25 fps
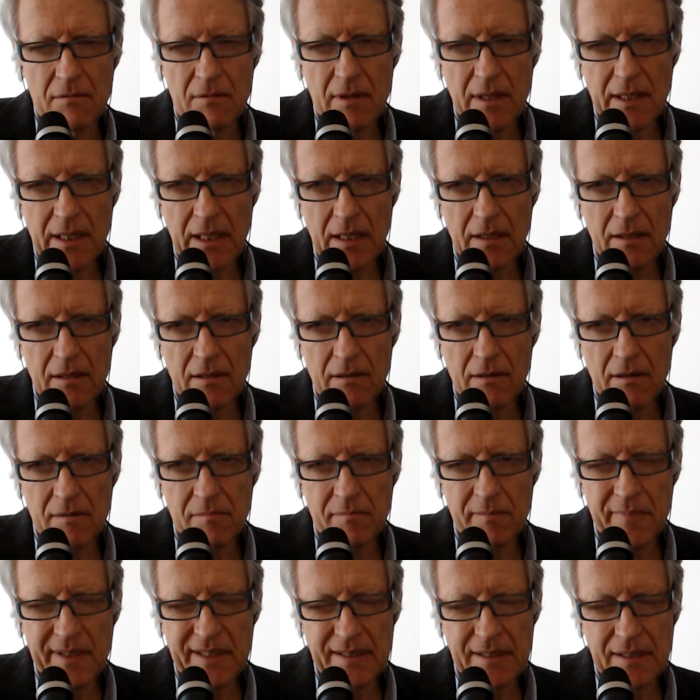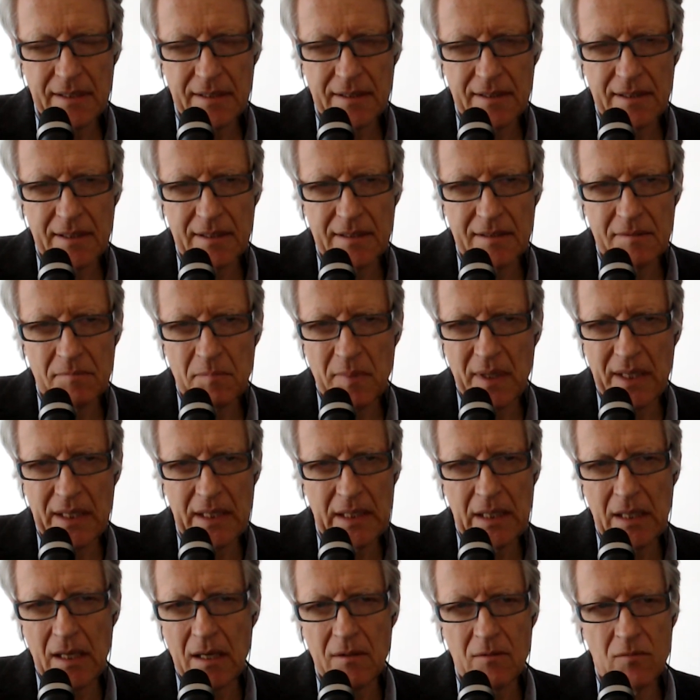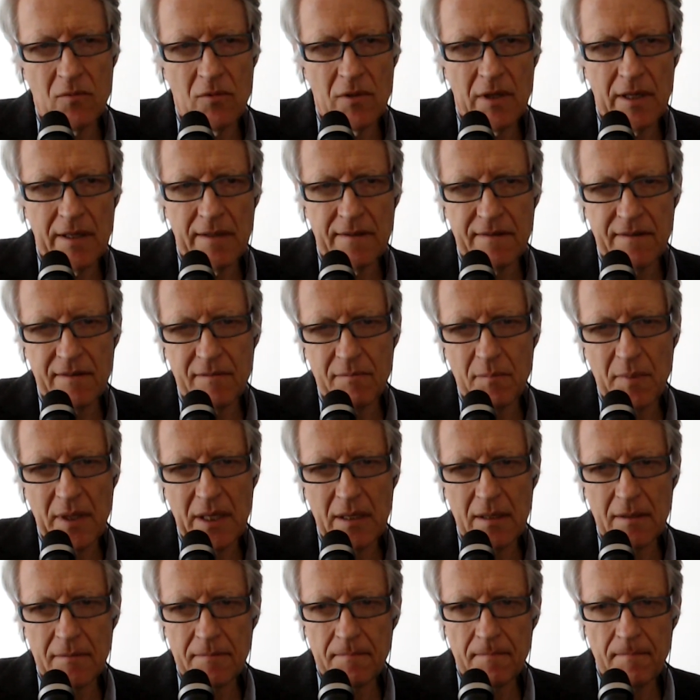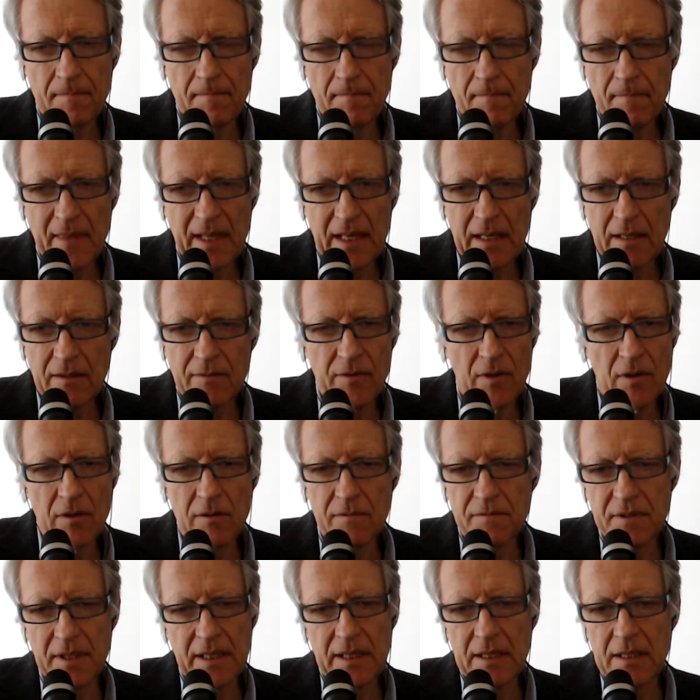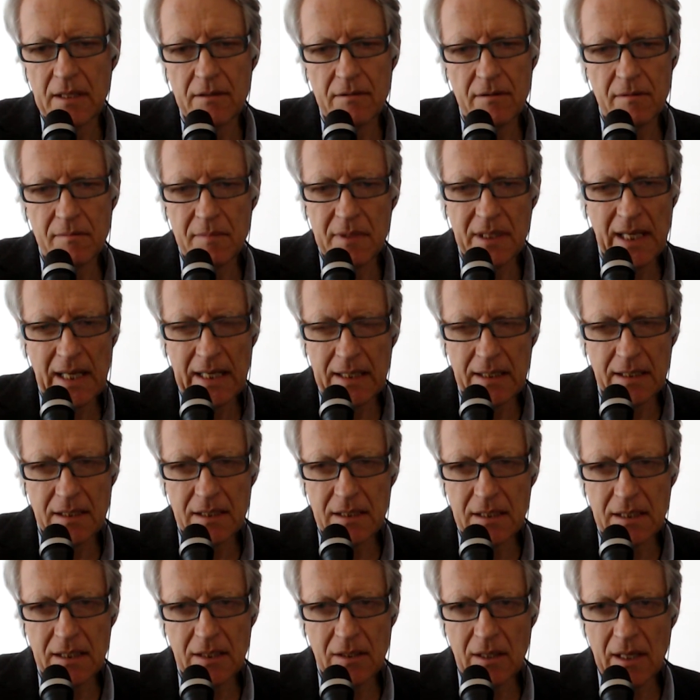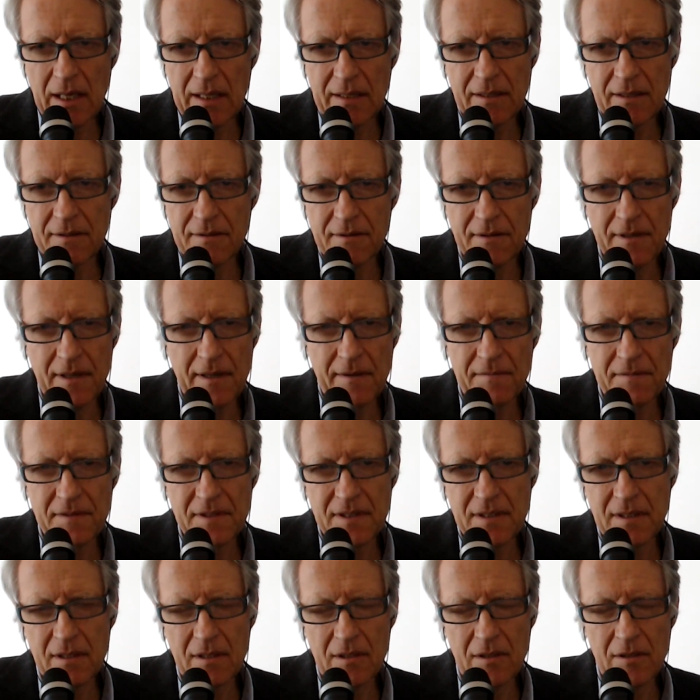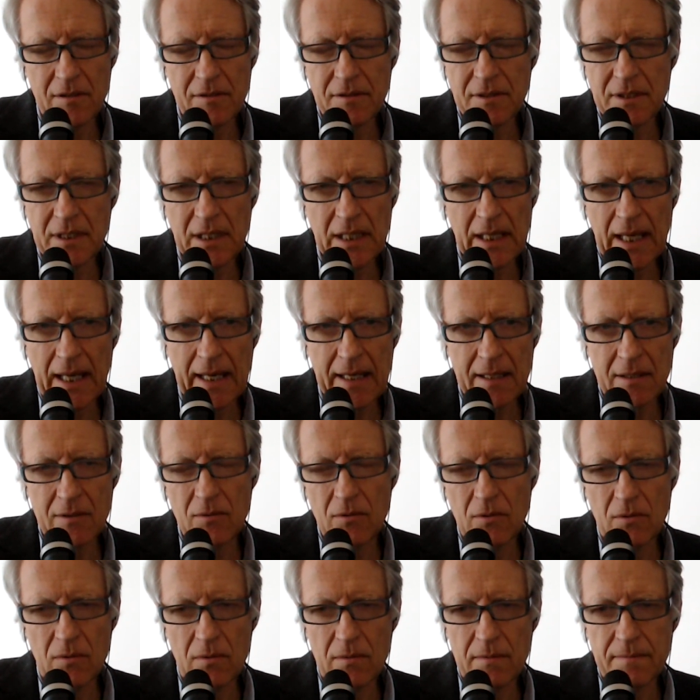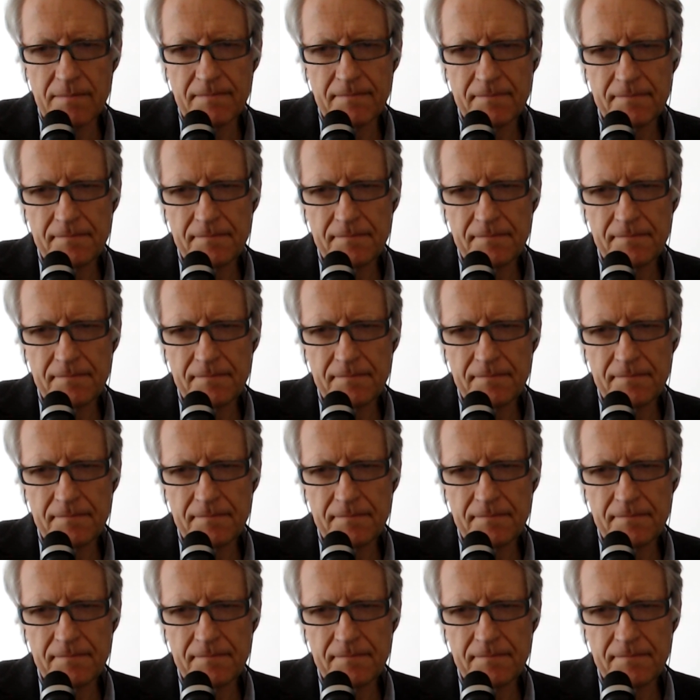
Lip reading: running their own businesses. But no whites have been involved in the criminality and the thefts and the looting at all.